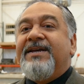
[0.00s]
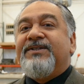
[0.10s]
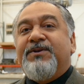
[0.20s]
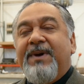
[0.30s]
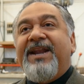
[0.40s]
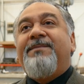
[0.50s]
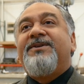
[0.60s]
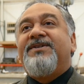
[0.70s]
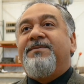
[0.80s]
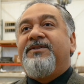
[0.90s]
So my name
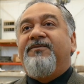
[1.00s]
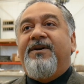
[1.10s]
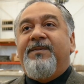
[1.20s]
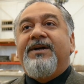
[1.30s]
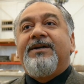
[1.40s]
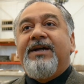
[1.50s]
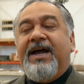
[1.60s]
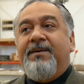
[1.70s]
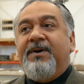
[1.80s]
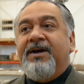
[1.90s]
is Amit Varma.
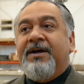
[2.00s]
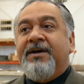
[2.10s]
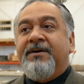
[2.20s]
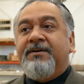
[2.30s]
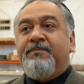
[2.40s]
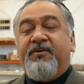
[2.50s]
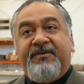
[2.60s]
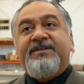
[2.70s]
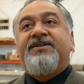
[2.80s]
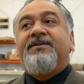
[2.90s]
I'm a
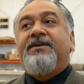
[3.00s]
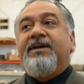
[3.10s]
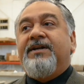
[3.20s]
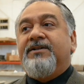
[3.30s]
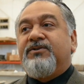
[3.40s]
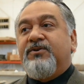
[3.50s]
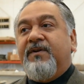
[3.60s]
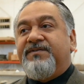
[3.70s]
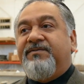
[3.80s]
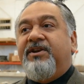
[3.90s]
professor in the School
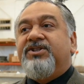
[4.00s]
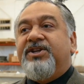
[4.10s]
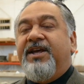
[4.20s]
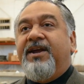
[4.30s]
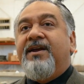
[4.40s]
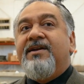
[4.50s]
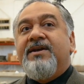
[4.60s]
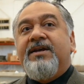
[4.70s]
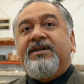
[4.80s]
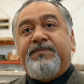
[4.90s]
of Civil Engineering.
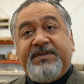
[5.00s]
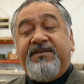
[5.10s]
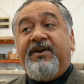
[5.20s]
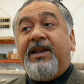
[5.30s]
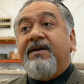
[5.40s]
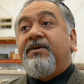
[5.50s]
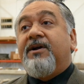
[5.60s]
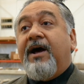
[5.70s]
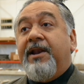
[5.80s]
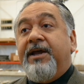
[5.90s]
Specifically, I'm the
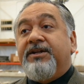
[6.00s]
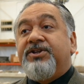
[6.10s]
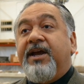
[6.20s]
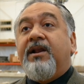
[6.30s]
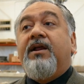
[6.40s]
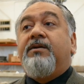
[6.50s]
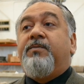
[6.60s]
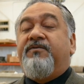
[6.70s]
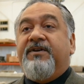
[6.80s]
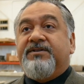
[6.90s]
Karl H. Kettelhut
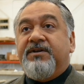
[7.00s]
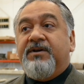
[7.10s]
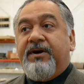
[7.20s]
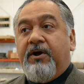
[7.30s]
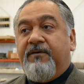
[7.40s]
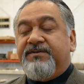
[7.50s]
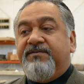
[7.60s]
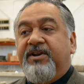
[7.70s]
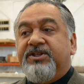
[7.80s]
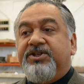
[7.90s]
Professor of
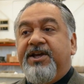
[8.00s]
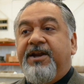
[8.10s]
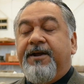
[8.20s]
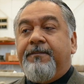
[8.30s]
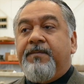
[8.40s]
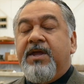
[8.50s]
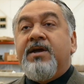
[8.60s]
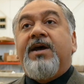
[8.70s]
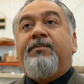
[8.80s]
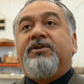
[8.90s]
Civil Engineering.
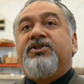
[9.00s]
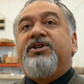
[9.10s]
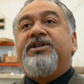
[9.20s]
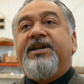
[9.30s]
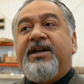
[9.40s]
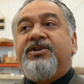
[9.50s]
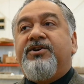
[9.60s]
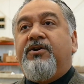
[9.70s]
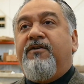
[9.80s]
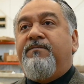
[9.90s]
I'm also the
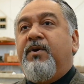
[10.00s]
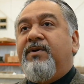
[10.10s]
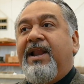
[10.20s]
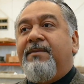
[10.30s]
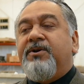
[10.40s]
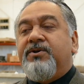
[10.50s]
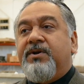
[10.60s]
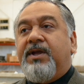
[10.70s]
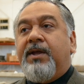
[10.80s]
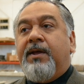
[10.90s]
director of Bowen
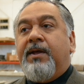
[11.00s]
Laboratory,